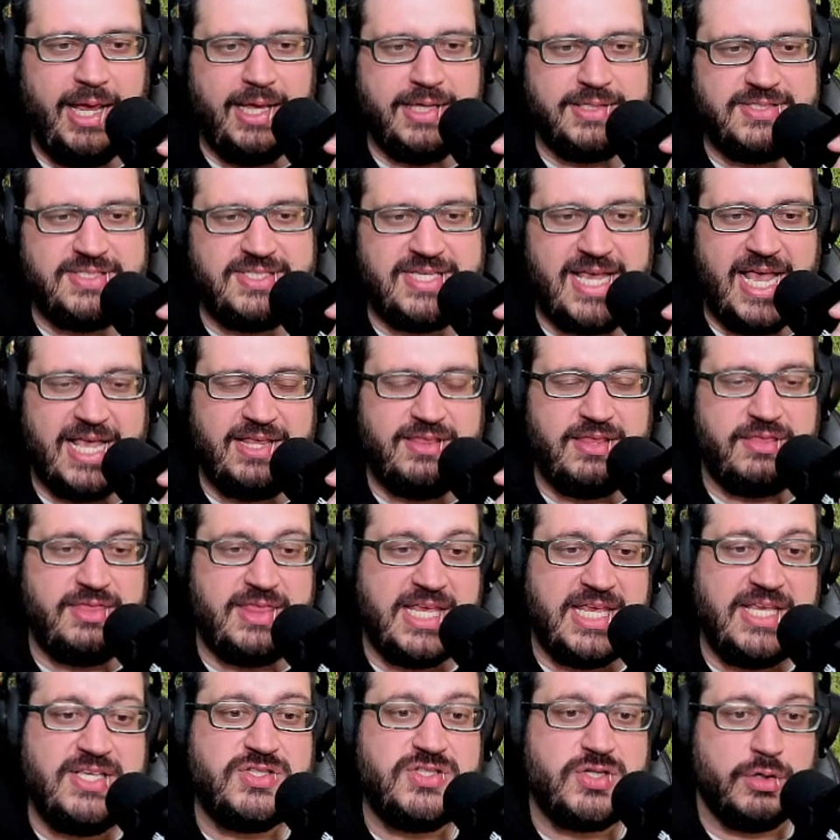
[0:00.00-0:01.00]
say that
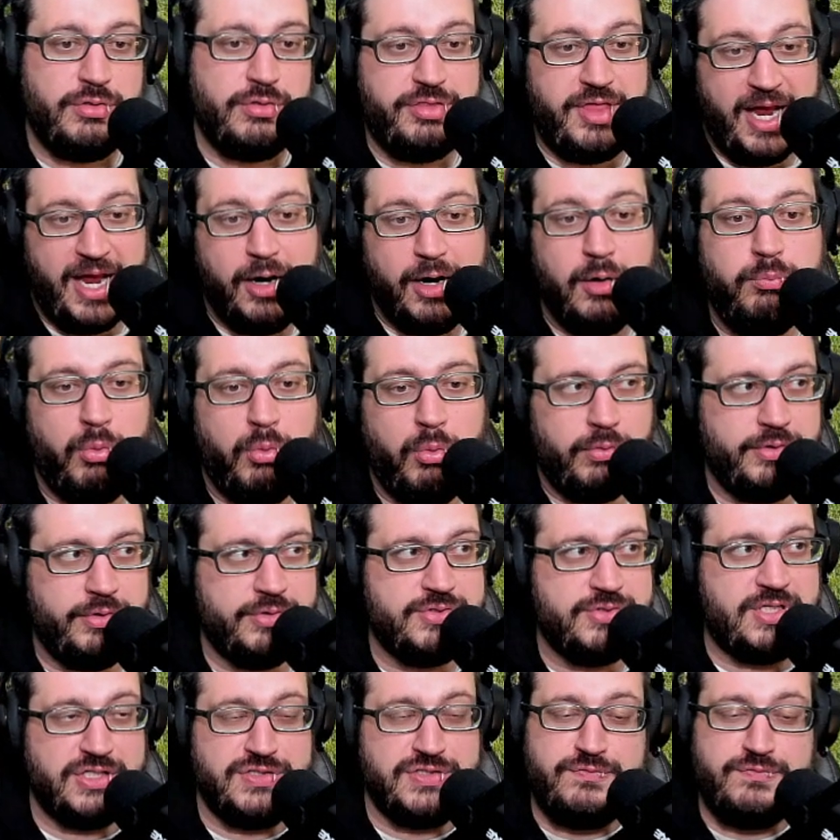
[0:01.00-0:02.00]
these are their
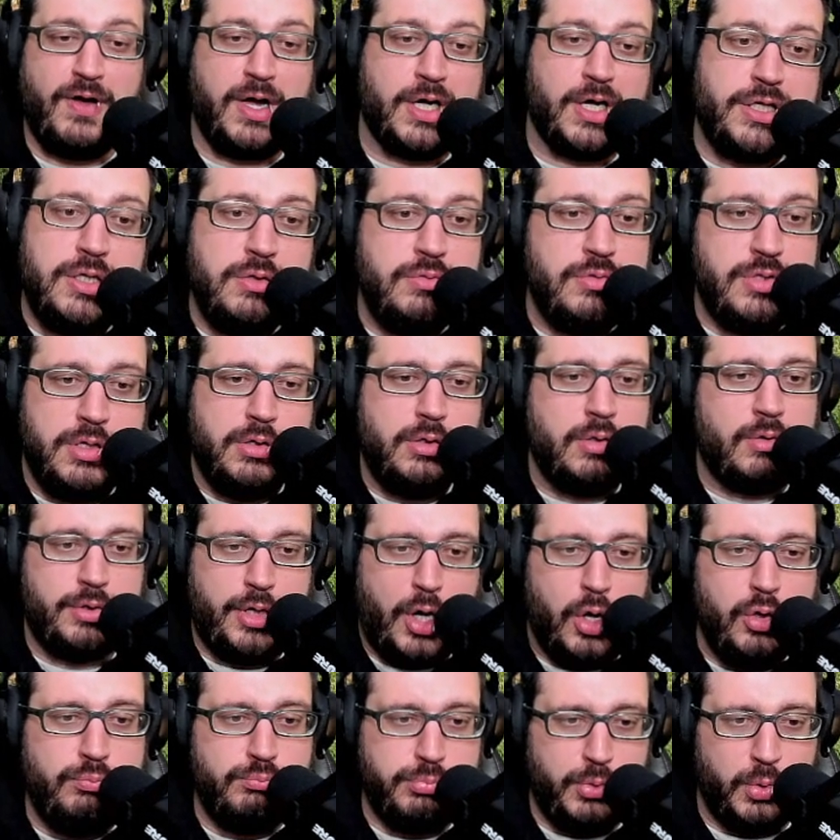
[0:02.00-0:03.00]
borders, because fuck you, you don't
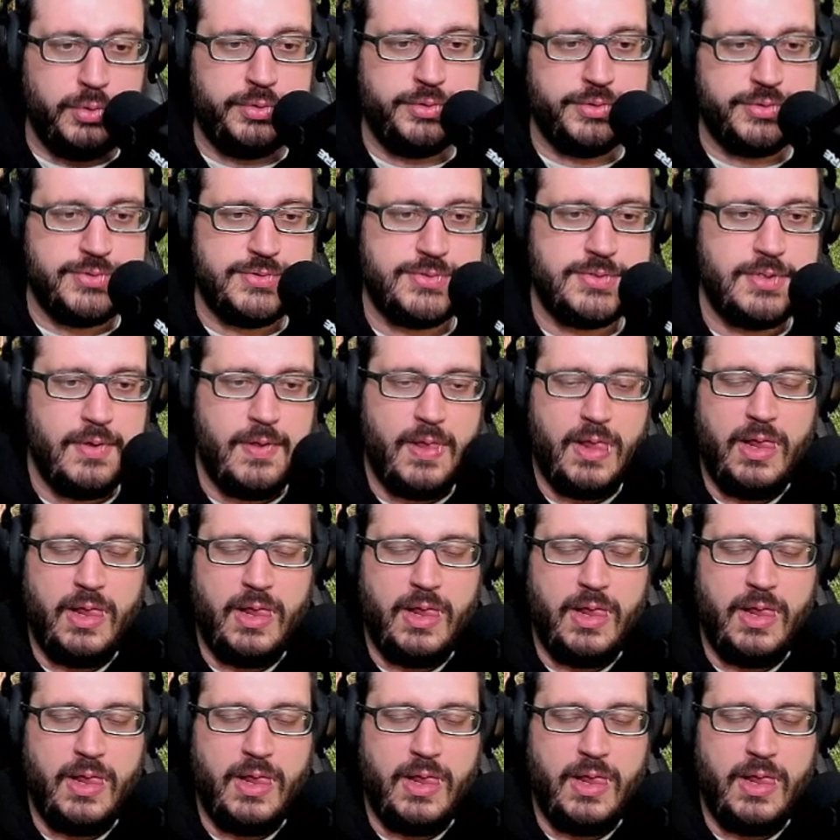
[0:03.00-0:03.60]
own borders.